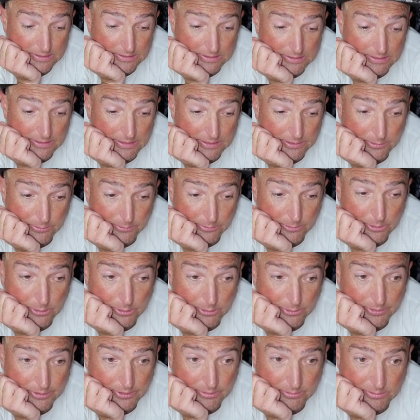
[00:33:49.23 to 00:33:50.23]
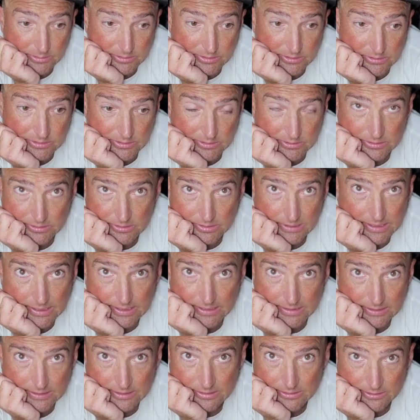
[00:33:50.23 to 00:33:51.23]
down a road that was
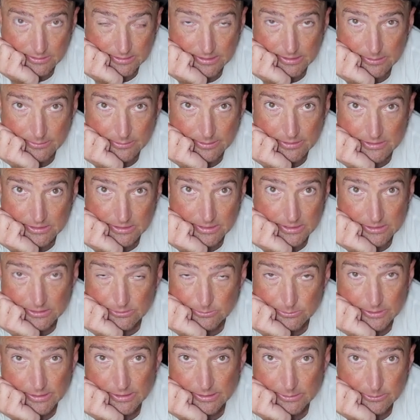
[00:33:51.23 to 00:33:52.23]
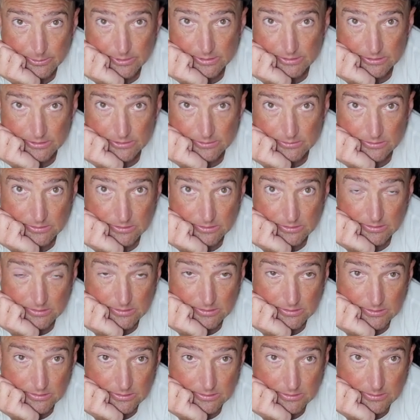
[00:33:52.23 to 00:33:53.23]
not, you know, like a residential one that wasn't
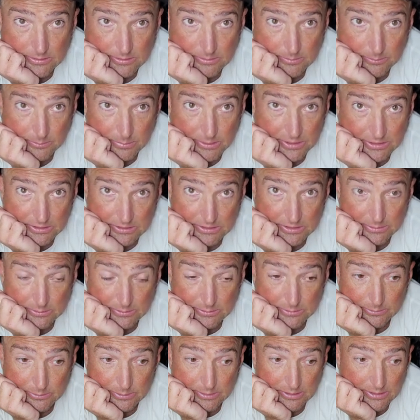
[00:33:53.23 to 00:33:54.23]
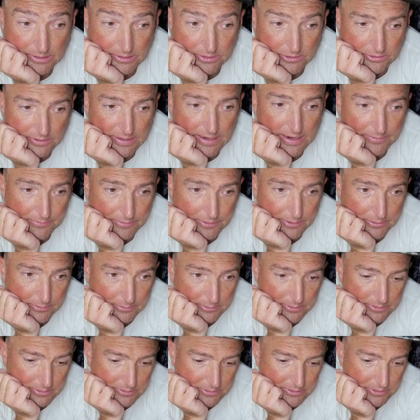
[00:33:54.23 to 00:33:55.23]
busy with any traffic
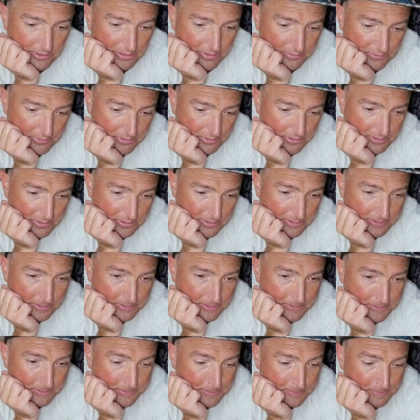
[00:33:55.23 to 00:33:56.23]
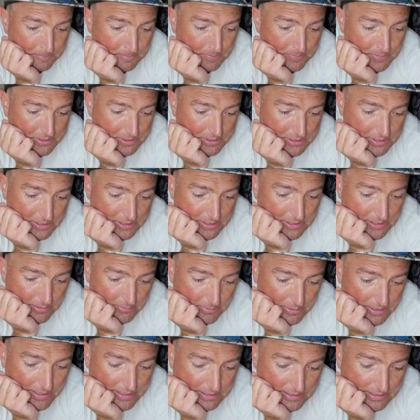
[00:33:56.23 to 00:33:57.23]
where it's safer. She
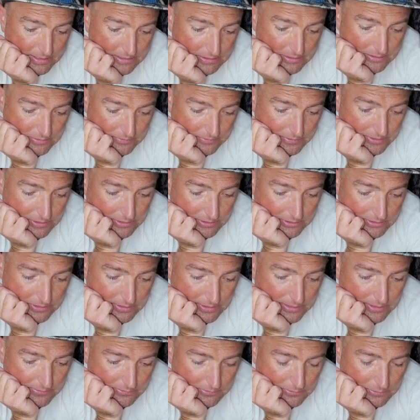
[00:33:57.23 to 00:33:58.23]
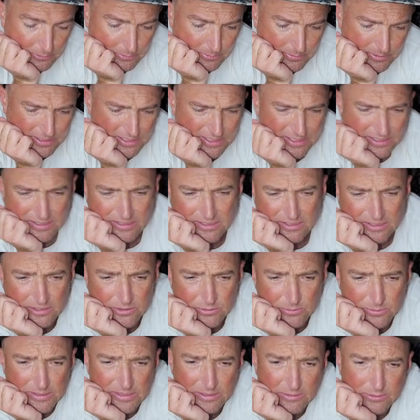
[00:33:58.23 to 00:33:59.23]
came back here, videotaped for me,
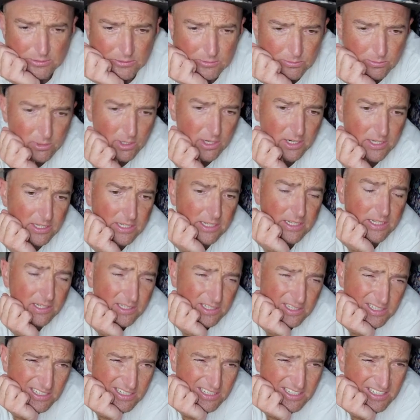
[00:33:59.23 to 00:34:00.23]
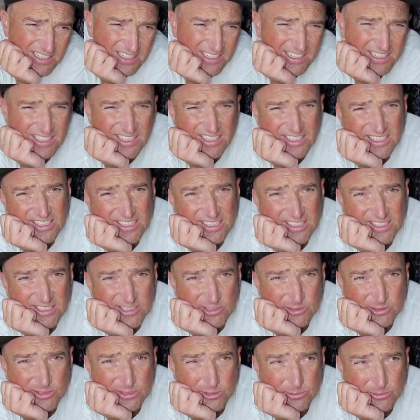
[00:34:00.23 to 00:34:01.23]
because when I was running it
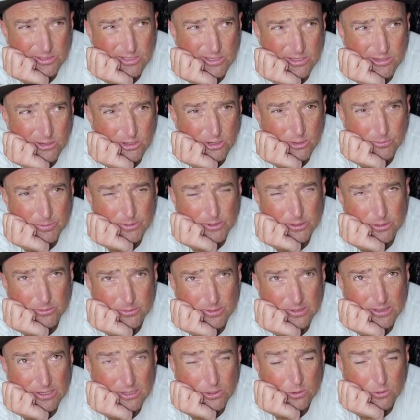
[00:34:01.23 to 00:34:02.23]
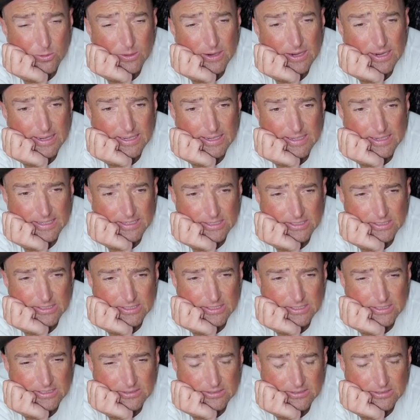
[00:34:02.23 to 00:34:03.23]
with the window open or with it quiet, I could
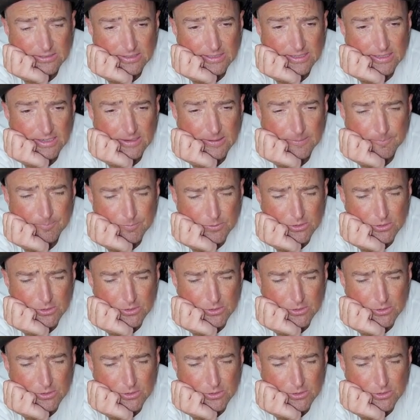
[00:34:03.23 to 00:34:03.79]
hear like a